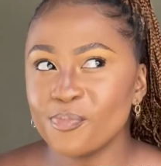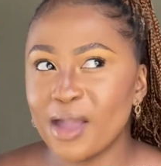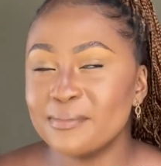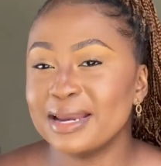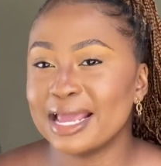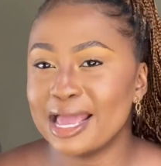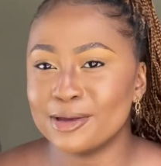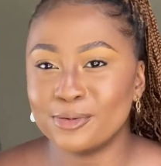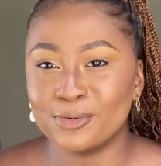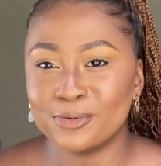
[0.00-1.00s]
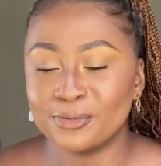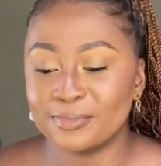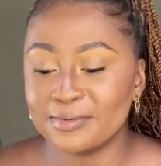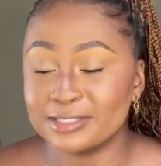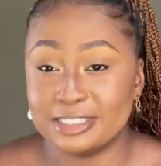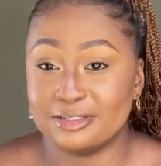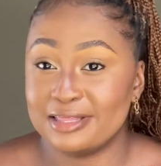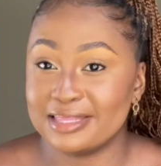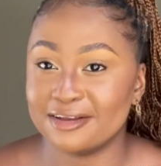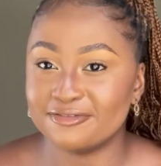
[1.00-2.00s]
I'm like, alright, cool, maybe it's not
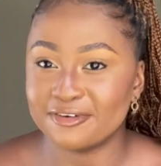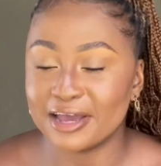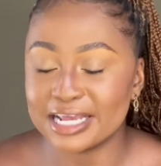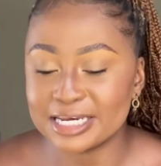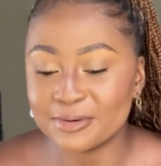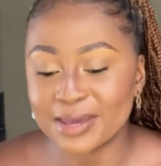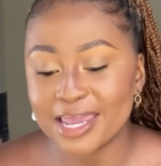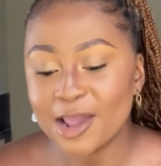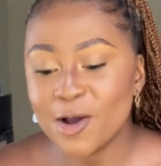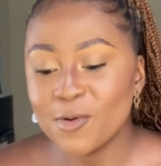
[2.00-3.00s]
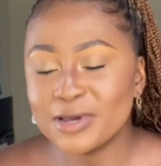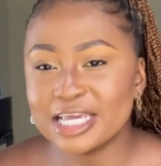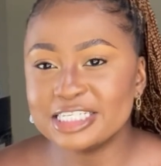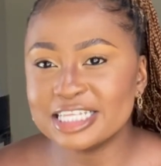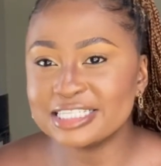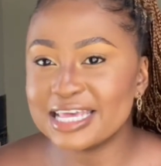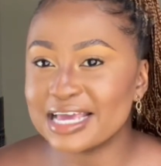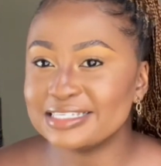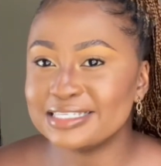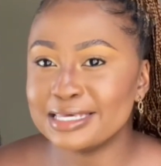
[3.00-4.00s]
that far anyway. We get to the
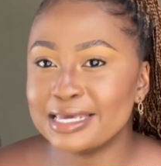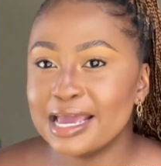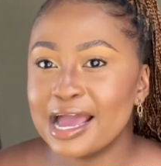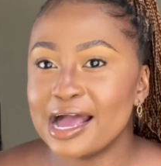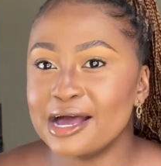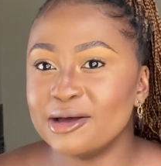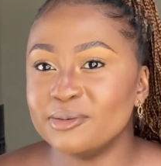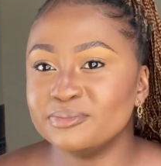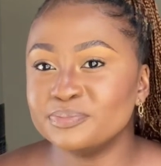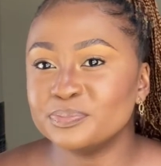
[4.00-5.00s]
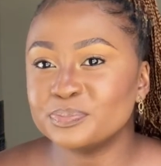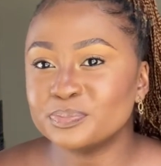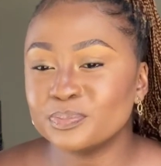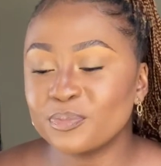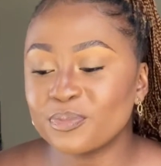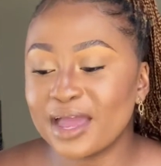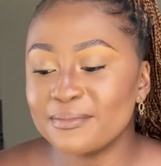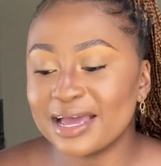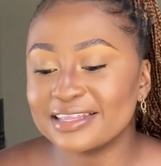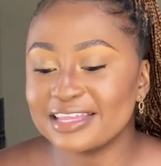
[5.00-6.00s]
taxi, bar
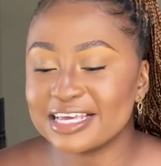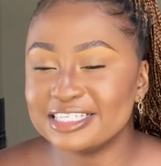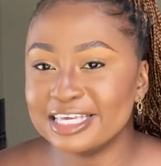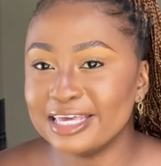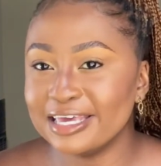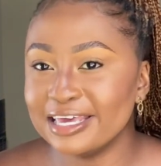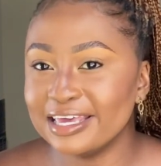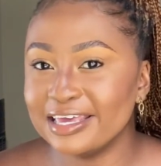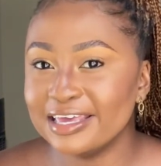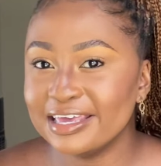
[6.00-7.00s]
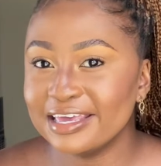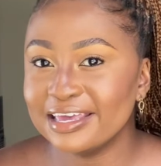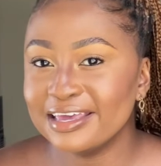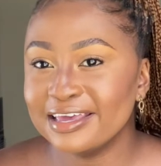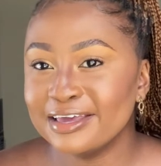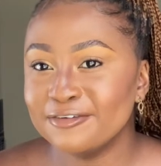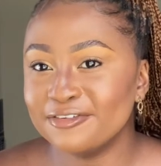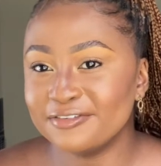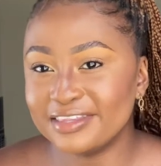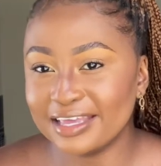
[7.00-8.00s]
taxi ki
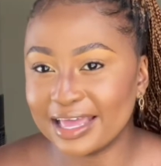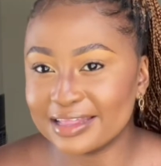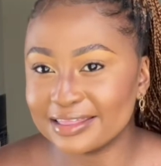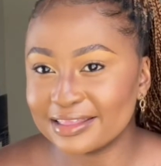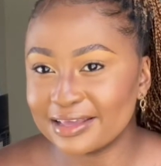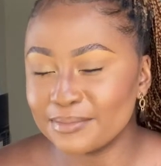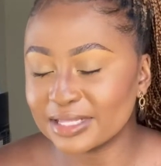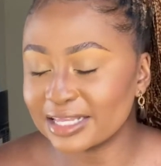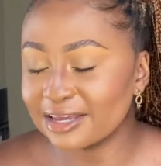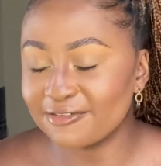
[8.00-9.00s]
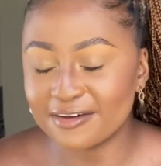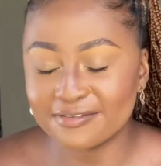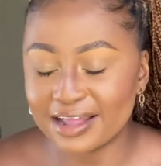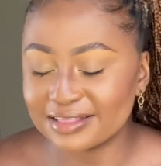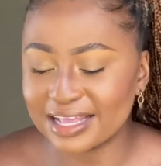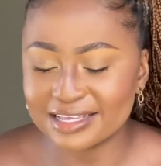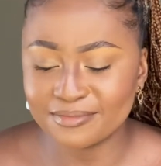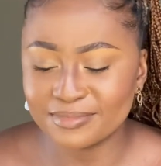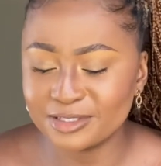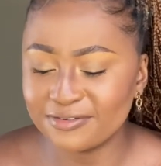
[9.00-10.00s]
50 Rand, 5
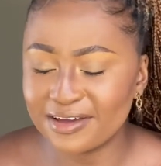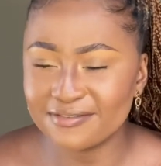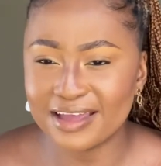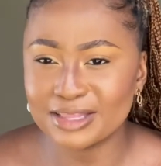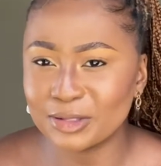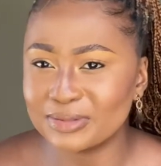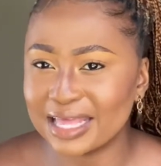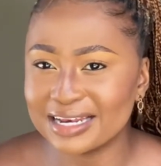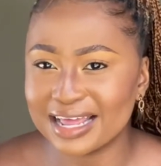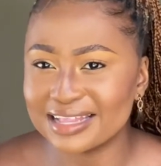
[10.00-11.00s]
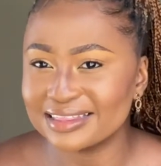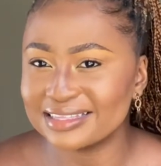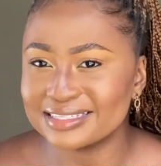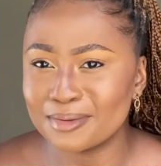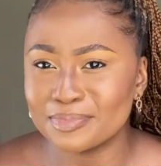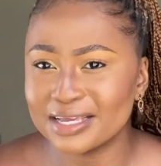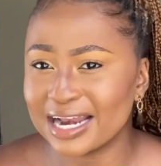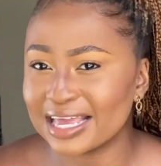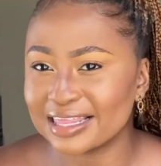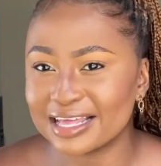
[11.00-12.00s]
Rand, 5 Rand or 10 Rand, something
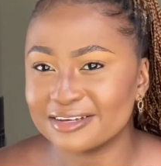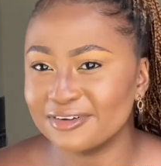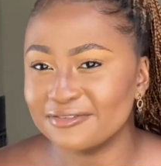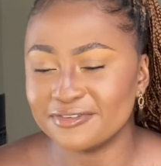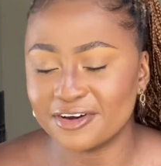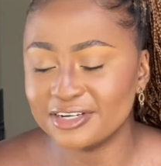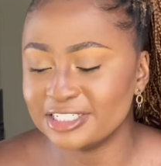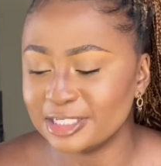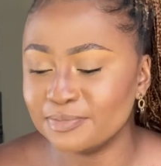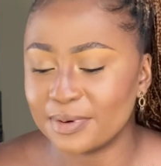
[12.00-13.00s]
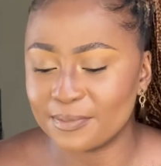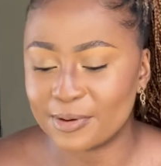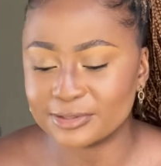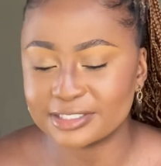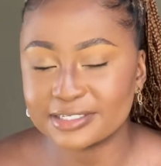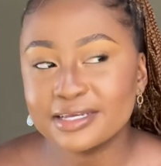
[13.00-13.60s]
like that, a very cheap amount.